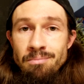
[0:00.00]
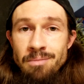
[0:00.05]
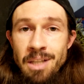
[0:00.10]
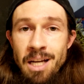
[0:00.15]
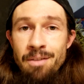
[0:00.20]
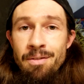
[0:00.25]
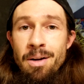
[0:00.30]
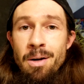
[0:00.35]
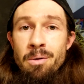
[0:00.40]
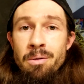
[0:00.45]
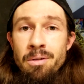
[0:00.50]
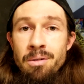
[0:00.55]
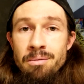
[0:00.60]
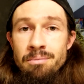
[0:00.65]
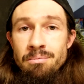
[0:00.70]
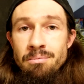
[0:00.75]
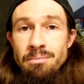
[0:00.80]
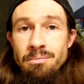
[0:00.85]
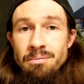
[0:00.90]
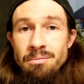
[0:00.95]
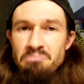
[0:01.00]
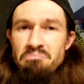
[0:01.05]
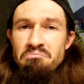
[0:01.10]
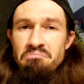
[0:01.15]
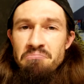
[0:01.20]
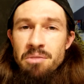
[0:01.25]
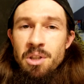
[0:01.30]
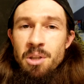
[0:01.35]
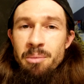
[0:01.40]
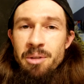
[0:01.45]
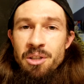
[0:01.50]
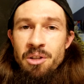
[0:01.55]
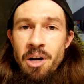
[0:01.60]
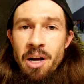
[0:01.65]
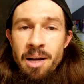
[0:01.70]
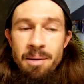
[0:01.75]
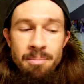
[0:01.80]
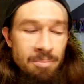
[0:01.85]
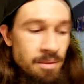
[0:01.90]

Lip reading: half hour. It'll be dry.